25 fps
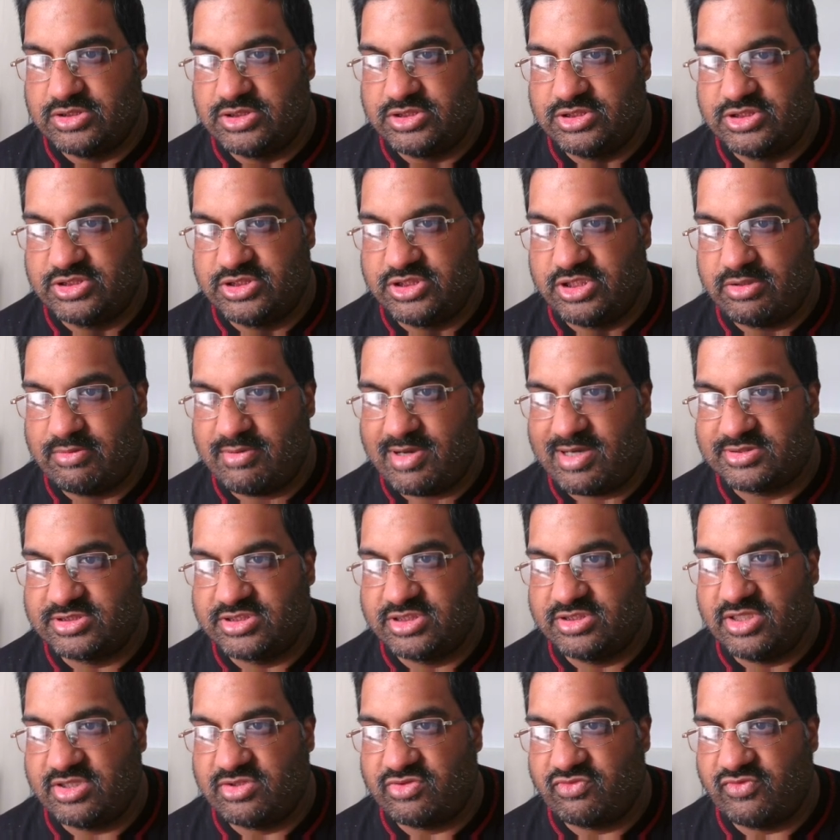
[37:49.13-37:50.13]
2 out
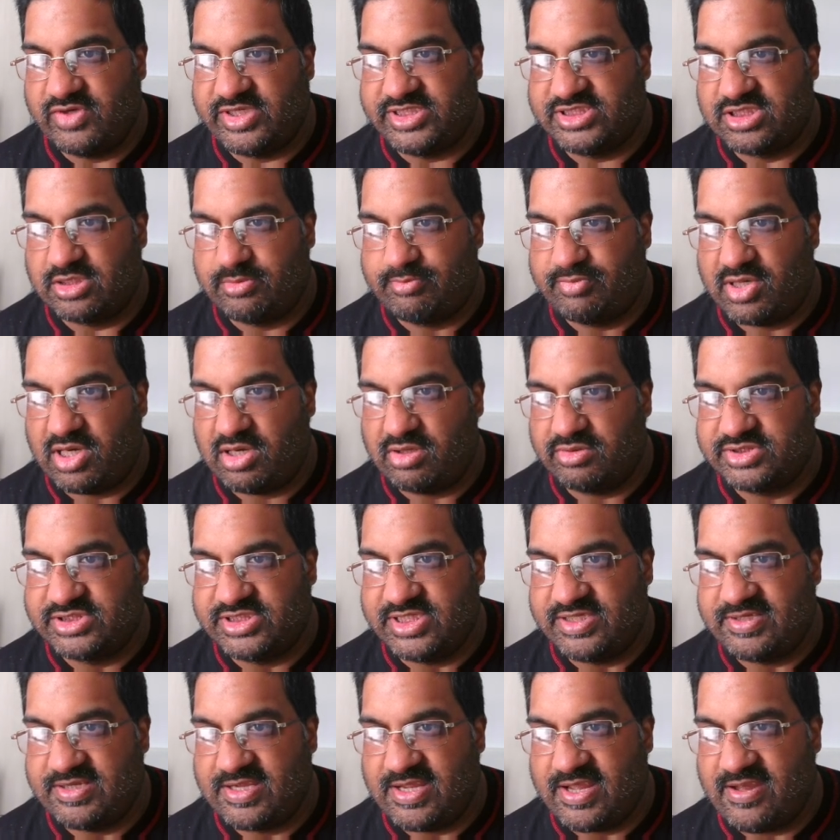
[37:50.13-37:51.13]
of the 3
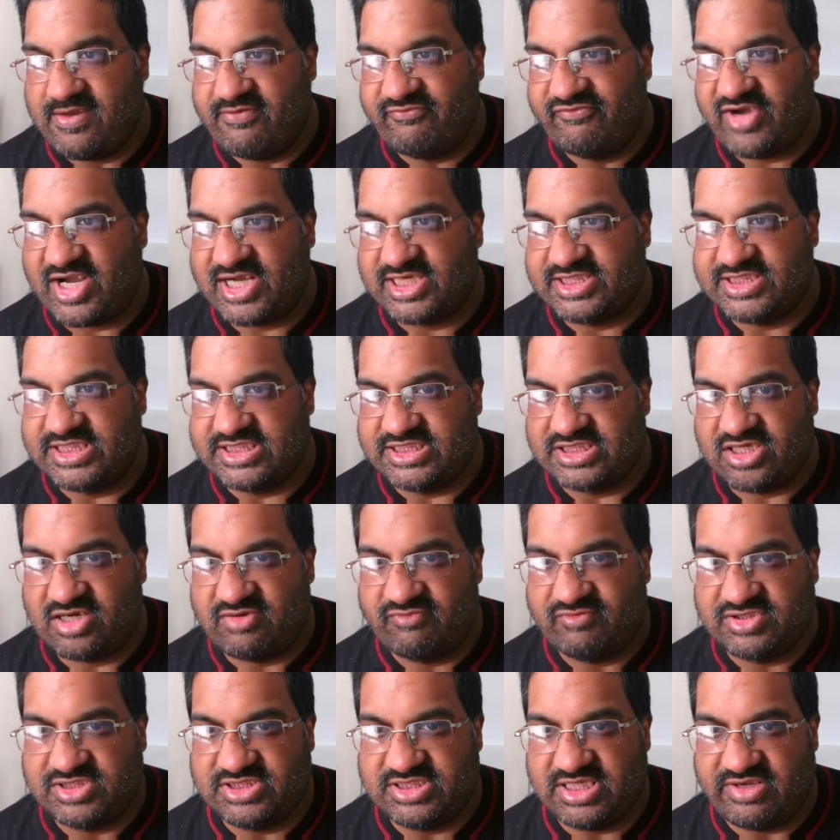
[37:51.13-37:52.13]
supposed vaccines I
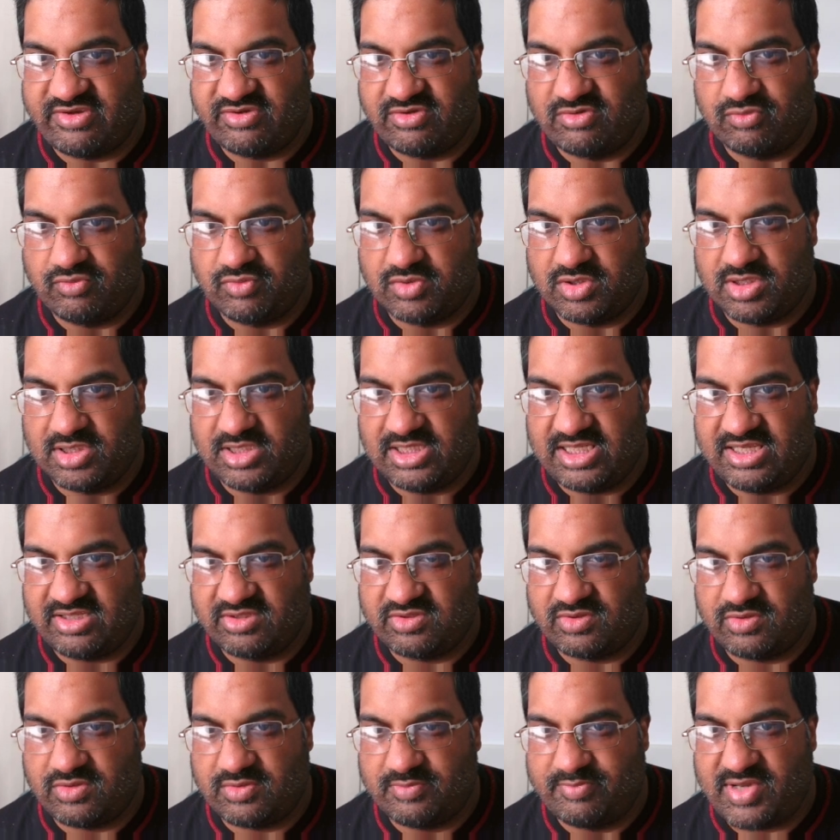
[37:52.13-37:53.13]
received were
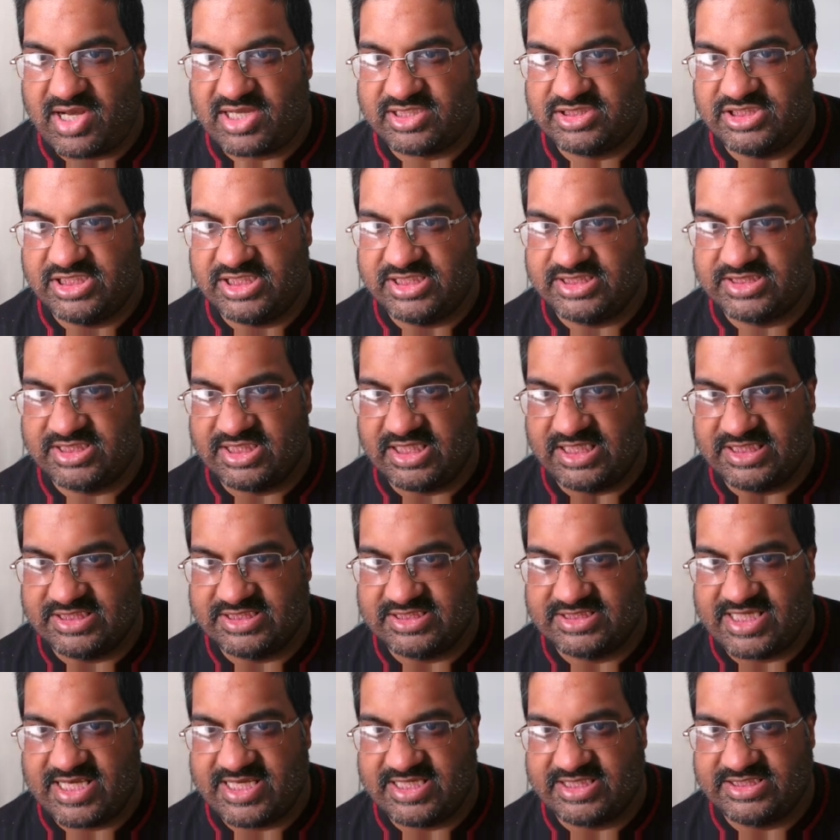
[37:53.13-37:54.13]
lethal batches, he
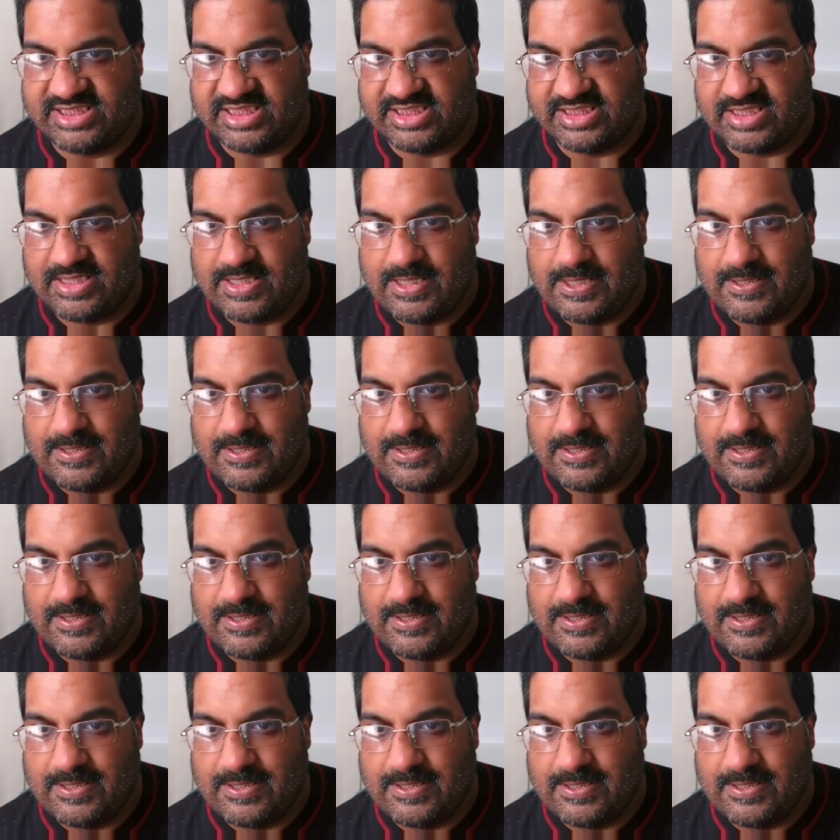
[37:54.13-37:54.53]
stated.